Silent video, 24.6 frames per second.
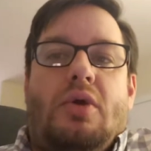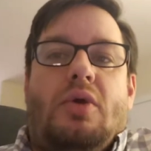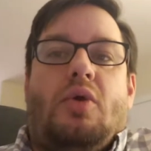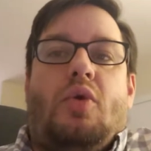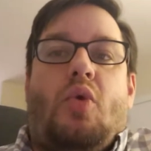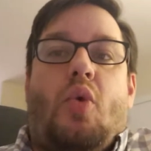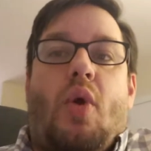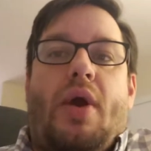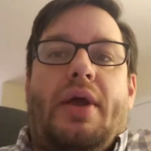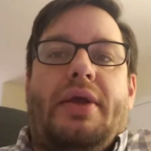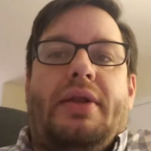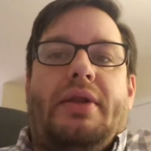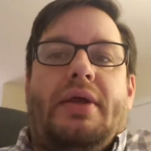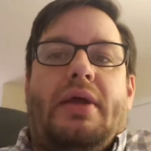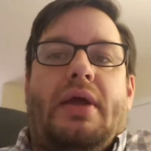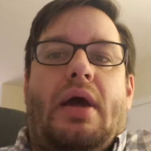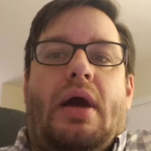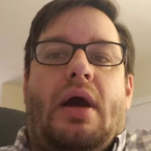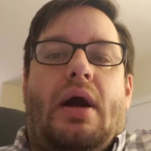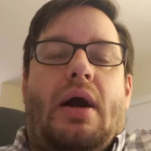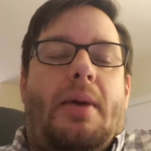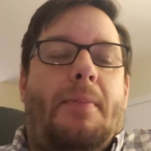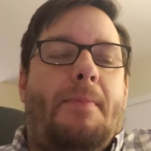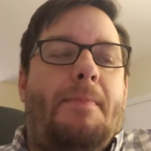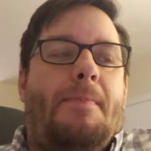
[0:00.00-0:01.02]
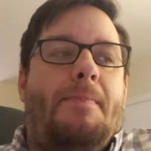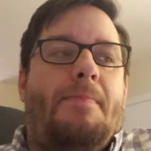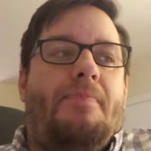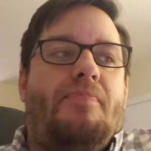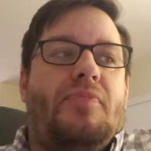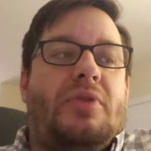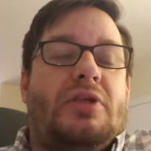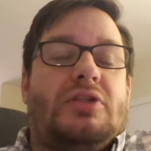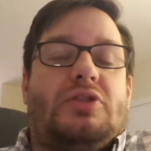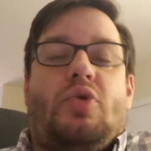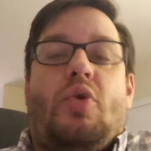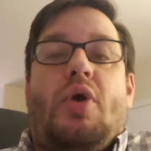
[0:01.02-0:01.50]
quite
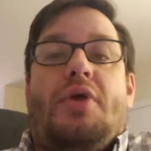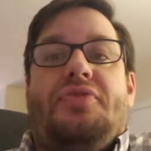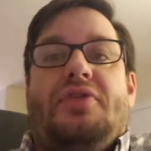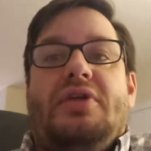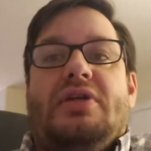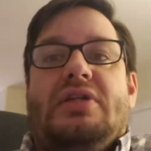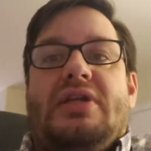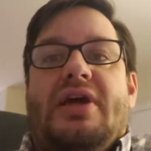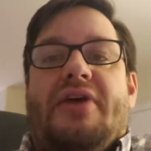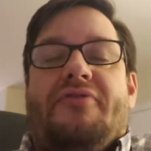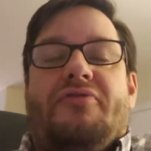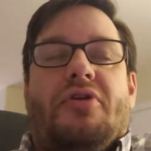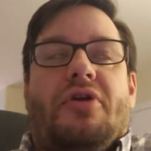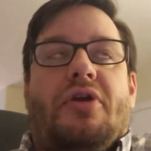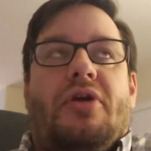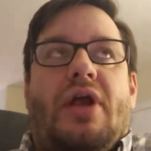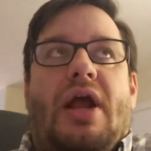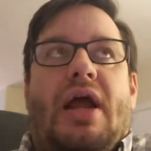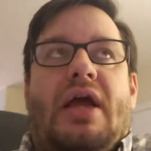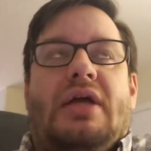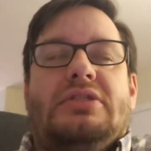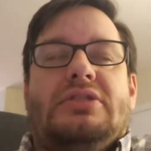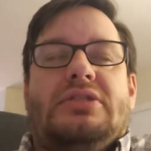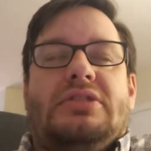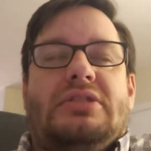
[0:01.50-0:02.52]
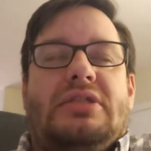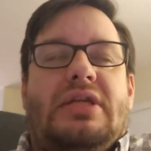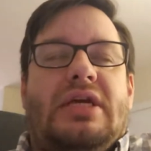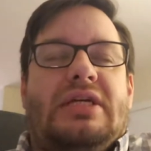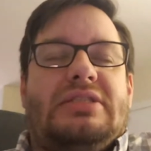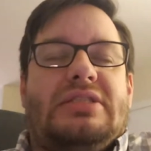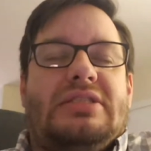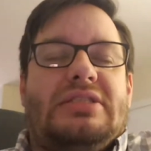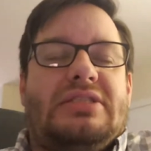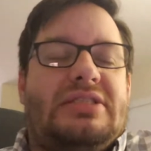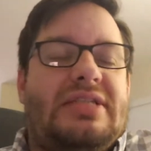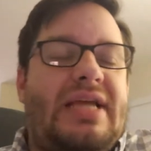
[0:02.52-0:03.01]
the endeavor as
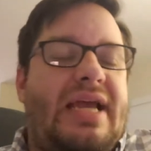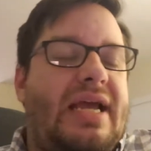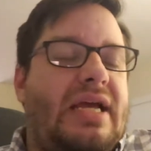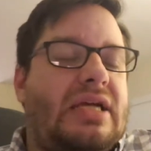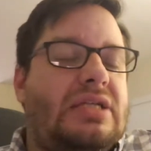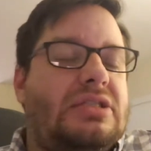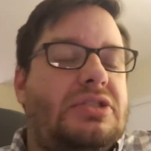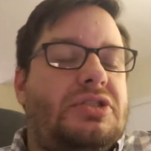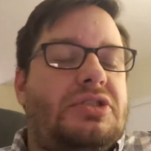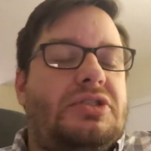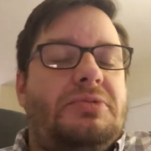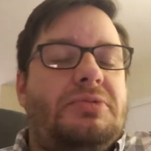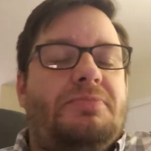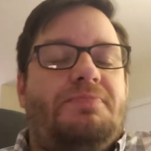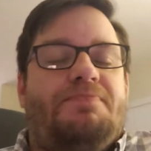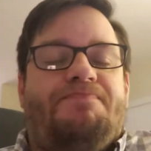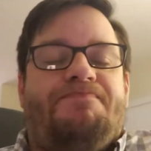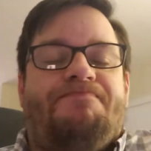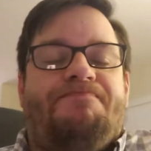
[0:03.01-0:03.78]
it stands.